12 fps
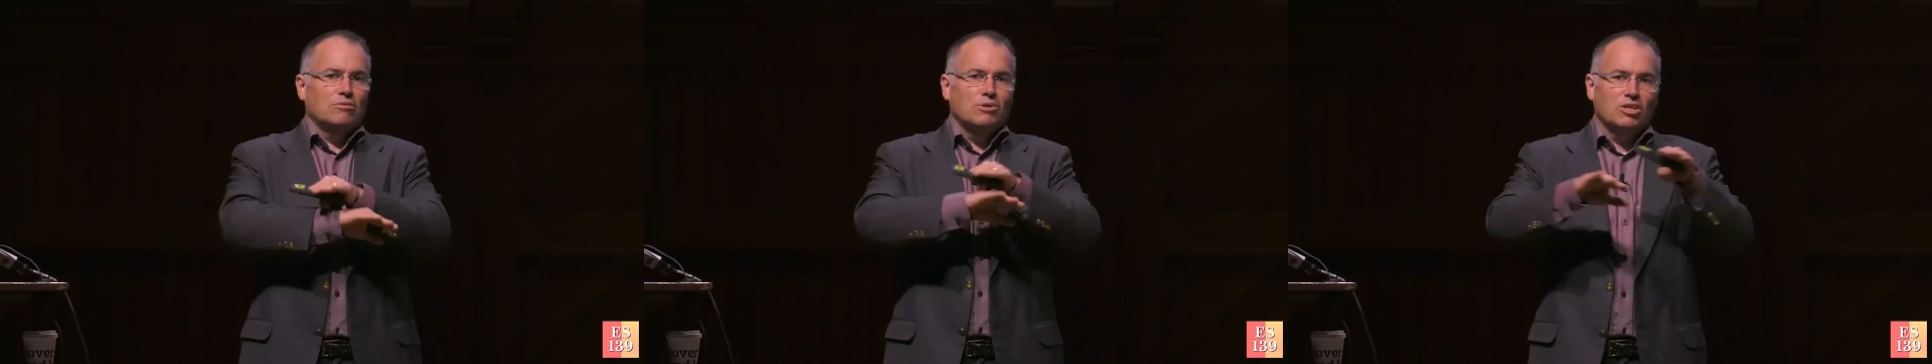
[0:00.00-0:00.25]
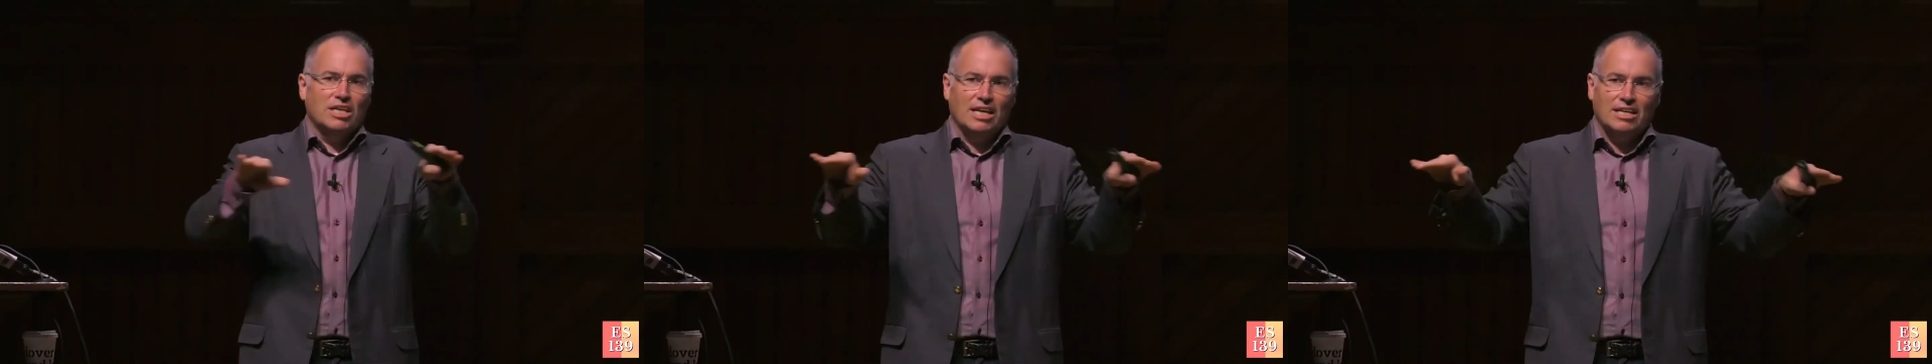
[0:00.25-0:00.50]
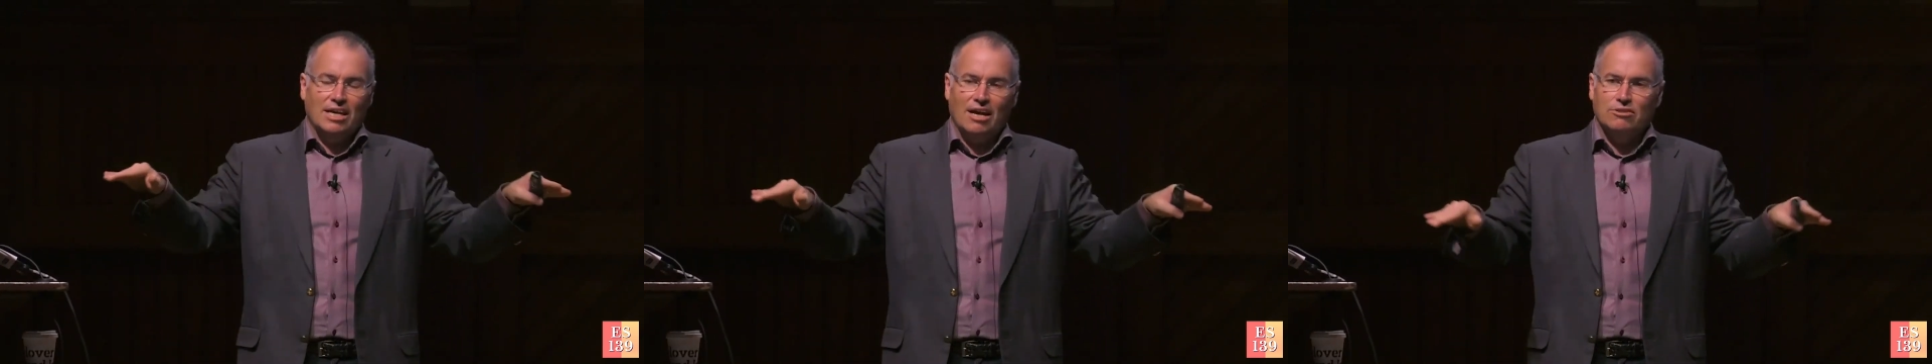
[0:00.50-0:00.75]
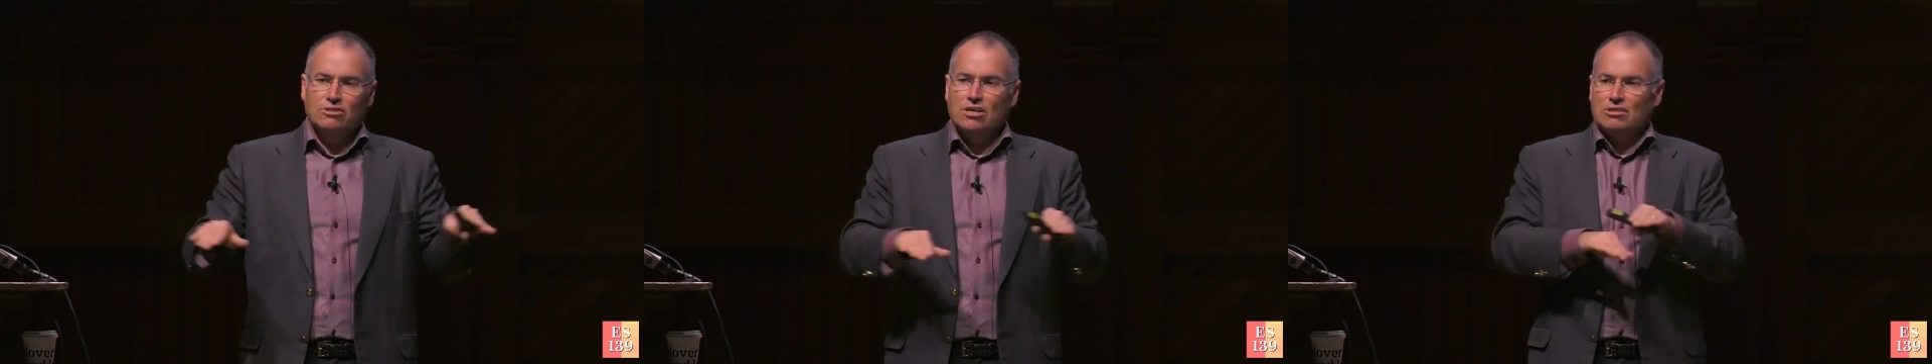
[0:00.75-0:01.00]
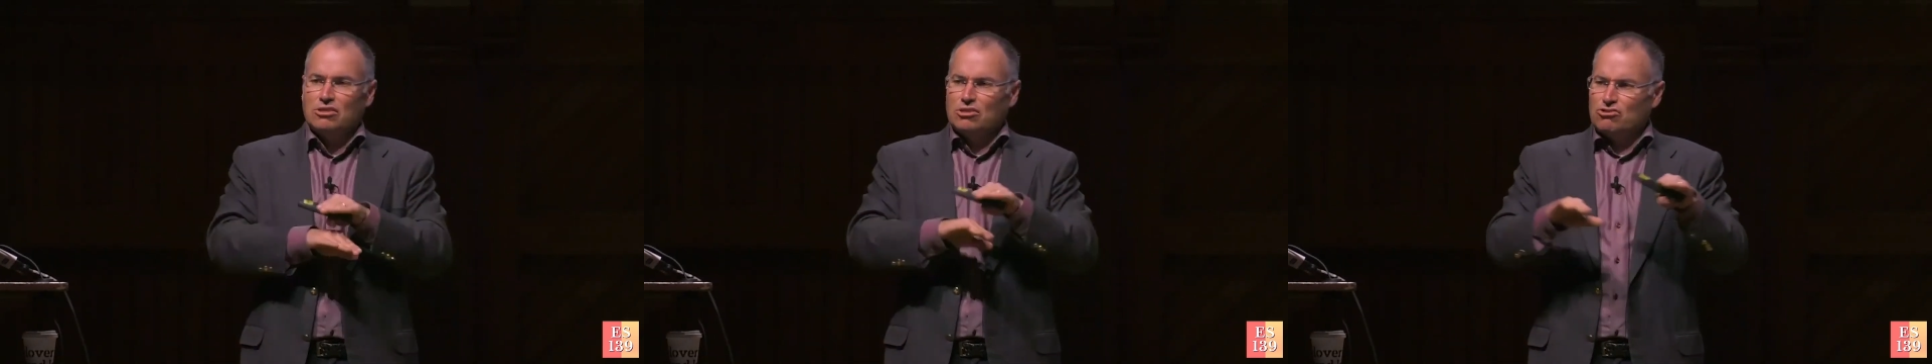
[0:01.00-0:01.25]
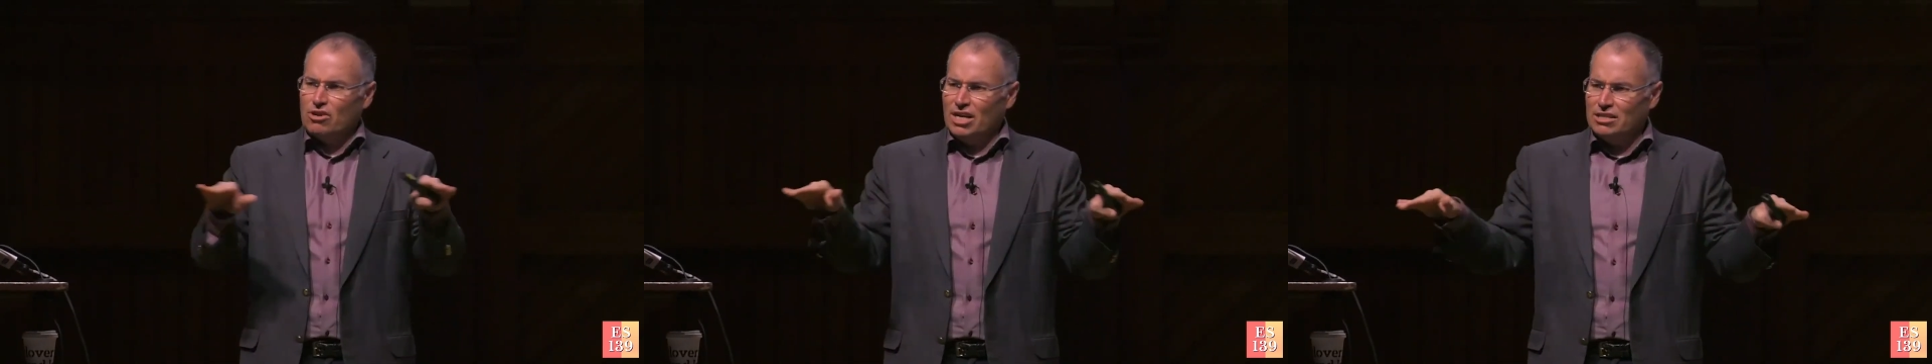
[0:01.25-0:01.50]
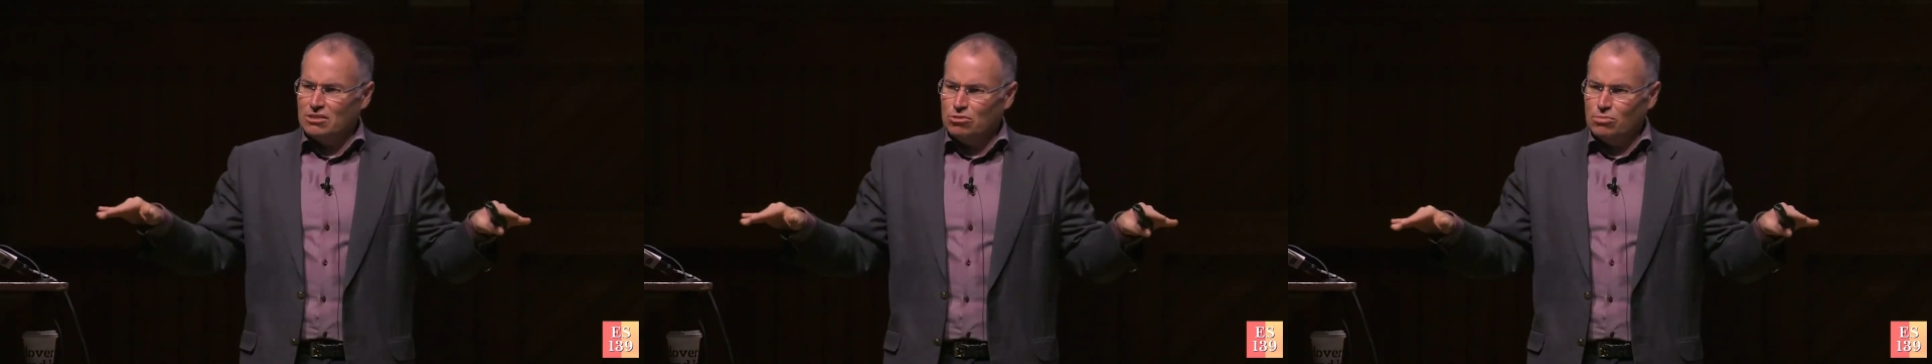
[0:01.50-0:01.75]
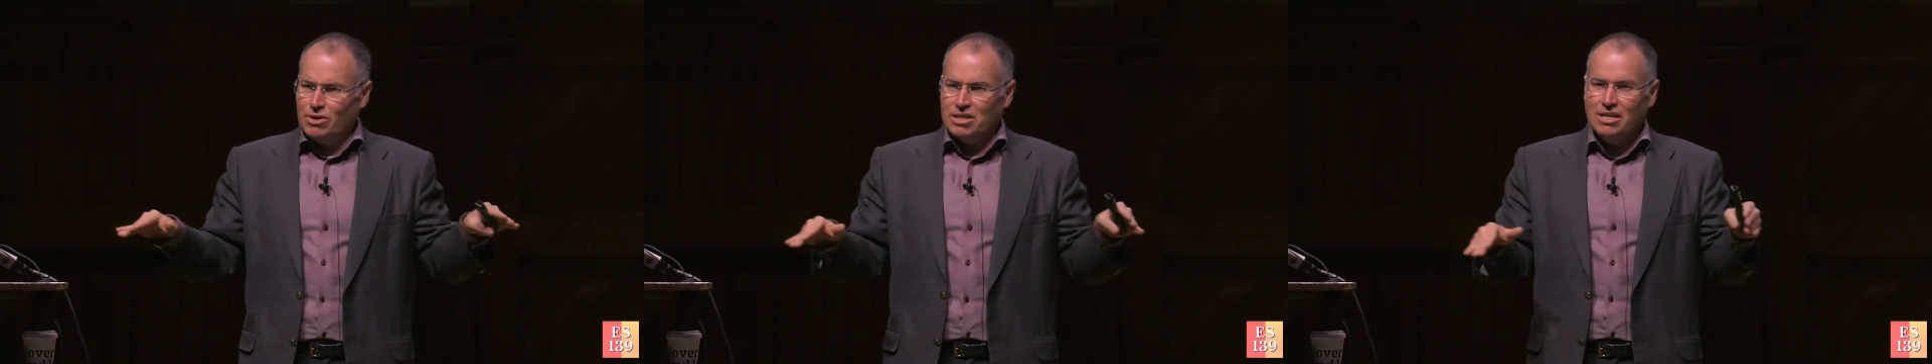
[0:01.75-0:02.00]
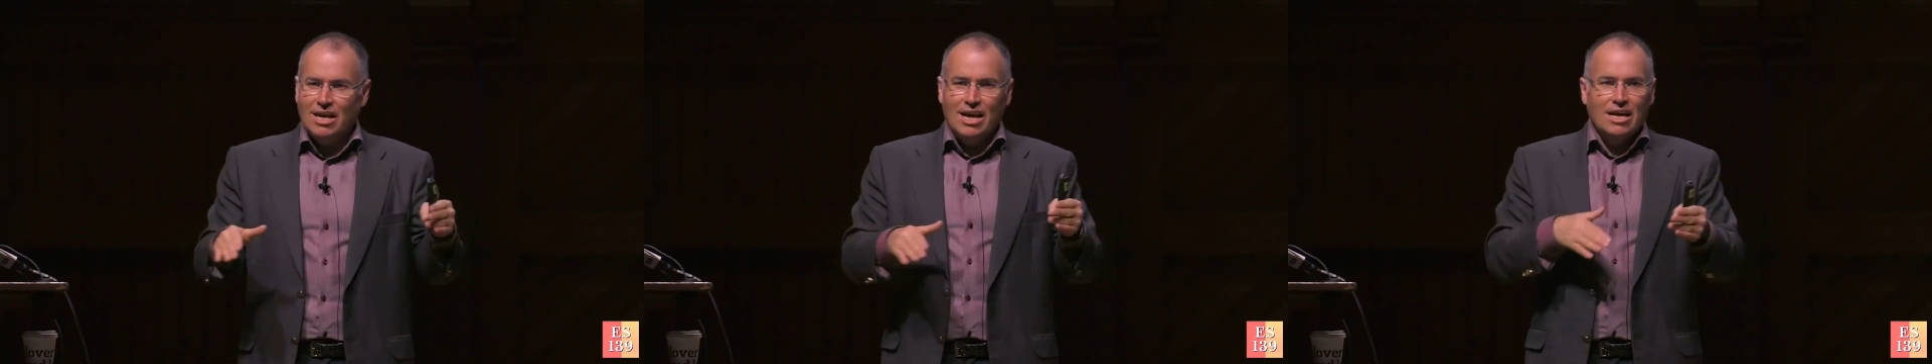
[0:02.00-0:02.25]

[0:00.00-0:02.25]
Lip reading: communicate it? How do you talk to the trade, the supermarket?